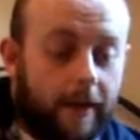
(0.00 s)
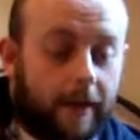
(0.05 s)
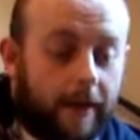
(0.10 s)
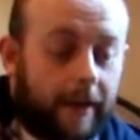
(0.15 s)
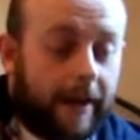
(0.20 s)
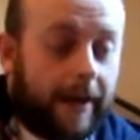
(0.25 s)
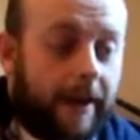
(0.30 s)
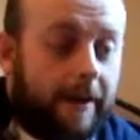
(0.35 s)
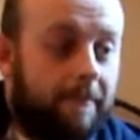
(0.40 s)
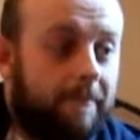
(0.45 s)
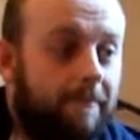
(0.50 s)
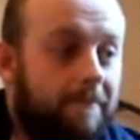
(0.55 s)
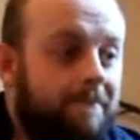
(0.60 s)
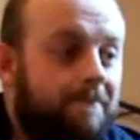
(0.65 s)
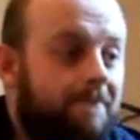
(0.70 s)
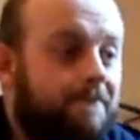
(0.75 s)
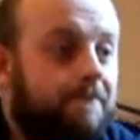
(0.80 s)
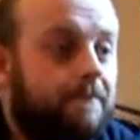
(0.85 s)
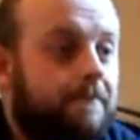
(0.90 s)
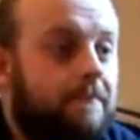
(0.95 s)
You
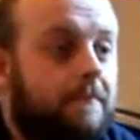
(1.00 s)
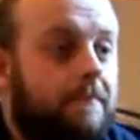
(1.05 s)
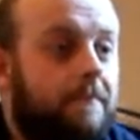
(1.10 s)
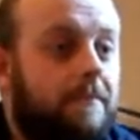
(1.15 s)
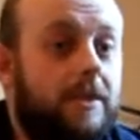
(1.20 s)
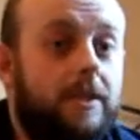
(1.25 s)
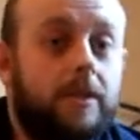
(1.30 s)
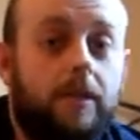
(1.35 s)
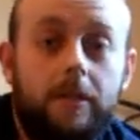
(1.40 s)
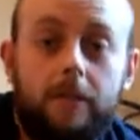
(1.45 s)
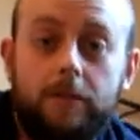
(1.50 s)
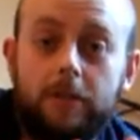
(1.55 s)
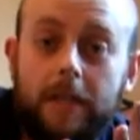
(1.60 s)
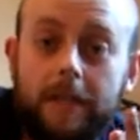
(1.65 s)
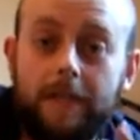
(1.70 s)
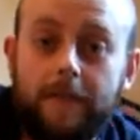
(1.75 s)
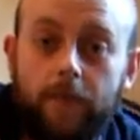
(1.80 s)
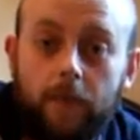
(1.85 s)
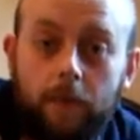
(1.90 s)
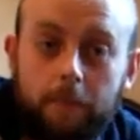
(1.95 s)
saw the
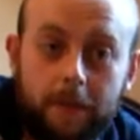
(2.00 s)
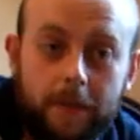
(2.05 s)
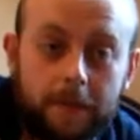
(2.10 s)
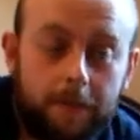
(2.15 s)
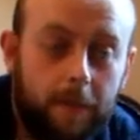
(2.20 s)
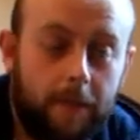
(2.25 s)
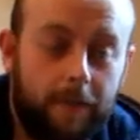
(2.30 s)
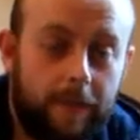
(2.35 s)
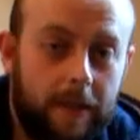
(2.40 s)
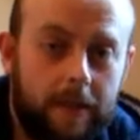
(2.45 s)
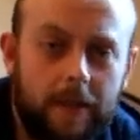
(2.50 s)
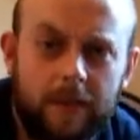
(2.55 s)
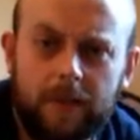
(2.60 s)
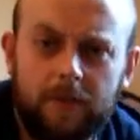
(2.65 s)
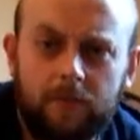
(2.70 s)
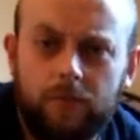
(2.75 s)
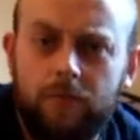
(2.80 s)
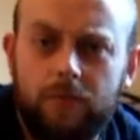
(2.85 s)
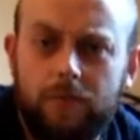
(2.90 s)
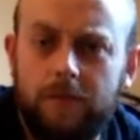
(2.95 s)
Transformers movie.
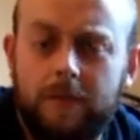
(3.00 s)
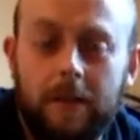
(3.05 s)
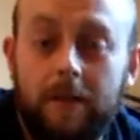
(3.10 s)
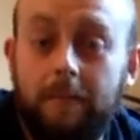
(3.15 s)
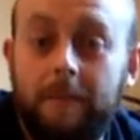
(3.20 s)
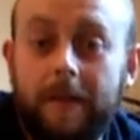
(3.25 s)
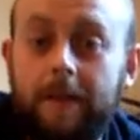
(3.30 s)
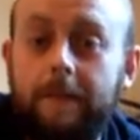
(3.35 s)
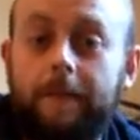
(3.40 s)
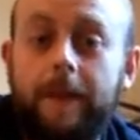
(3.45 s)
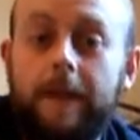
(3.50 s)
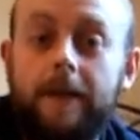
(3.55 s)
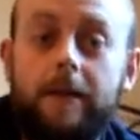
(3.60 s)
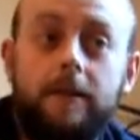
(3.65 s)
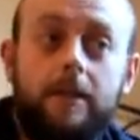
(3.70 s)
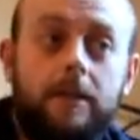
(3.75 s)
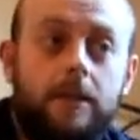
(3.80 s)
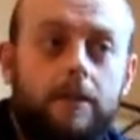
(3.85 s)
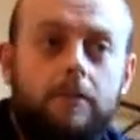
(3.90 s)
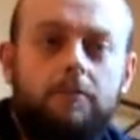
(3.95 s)
I mean, the
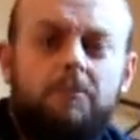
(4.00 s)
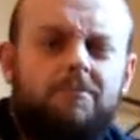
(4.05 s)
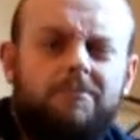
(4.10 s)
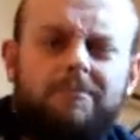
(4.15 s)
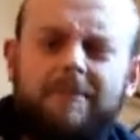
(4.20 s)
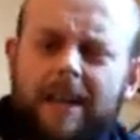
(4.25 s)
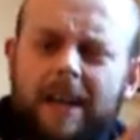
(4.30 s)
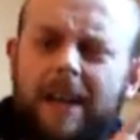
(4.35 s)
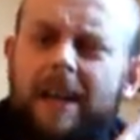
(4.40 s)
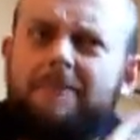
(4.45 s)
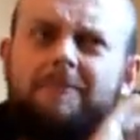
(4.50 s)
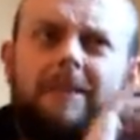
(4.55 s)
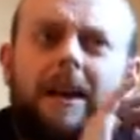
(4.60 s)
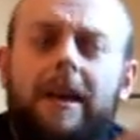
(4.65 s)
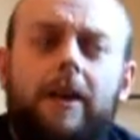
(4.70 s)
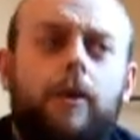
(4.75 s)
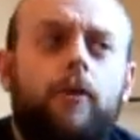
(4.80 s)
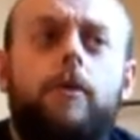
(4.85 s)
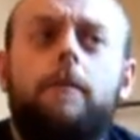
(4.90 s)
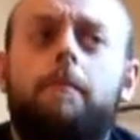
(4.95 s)
figures. I
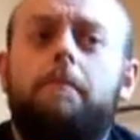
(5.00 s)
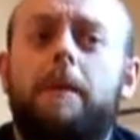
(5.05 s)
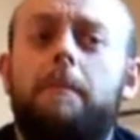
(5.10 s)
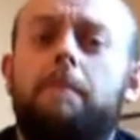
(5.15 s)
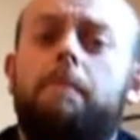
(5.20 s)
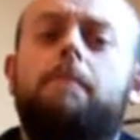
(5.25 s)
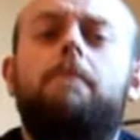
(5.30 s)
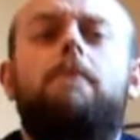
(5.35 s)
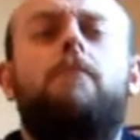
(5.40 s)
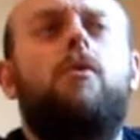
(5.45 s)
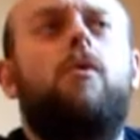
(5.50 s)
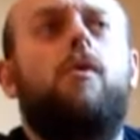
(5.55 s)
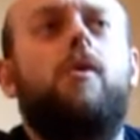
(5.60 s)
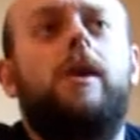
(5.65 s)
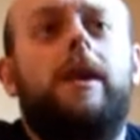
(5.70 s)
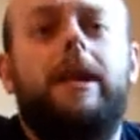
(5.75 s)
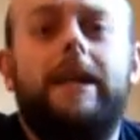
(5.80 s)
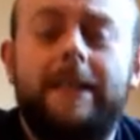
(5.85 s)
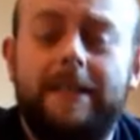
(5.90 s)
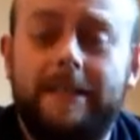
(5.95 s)
couldn't be
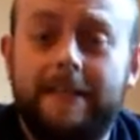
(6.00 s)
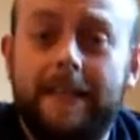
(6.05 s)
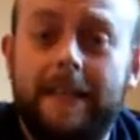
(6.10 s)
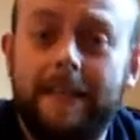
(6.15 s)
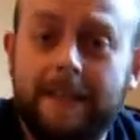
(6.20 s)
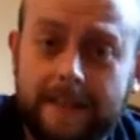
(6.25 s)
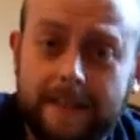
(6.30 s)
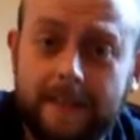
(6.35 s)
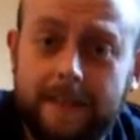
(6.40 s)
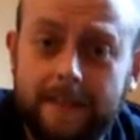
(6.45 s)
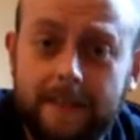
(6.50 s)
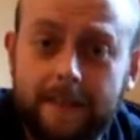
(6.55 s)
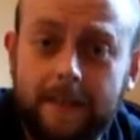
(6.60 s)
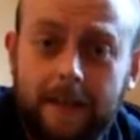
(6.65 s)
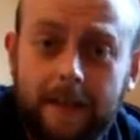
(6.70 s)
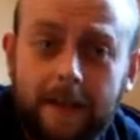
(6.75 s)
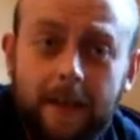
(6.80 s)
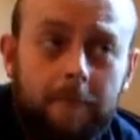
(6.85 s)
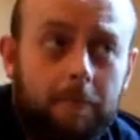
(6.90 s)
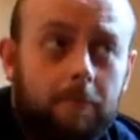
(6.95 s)
more excited
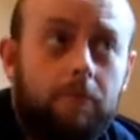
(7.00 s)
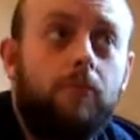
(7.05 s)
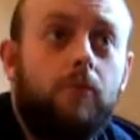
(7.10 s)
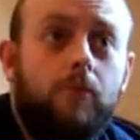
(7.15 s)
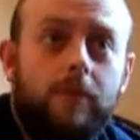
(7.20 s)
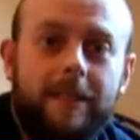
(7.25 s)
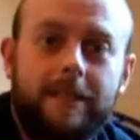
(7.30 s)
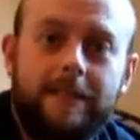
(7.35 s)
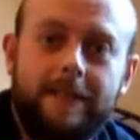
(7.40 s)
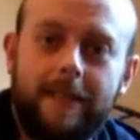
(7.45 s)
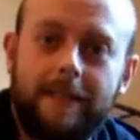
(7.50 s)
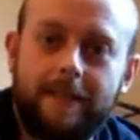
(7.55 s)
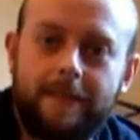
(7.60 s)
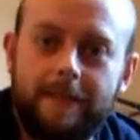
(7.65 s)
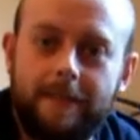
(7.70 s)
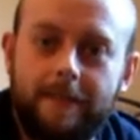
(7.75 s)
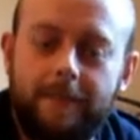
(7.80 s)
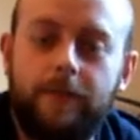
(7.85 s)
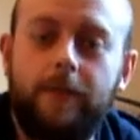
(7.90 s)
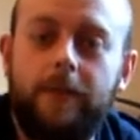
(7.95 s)

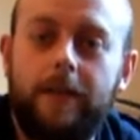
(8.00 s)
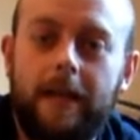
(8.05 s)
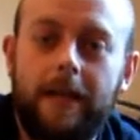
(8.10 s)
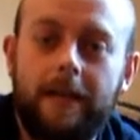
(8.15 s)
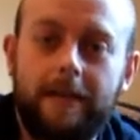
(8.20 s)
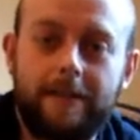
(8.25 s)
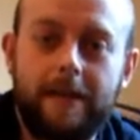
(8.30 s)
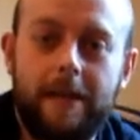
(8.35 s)
for that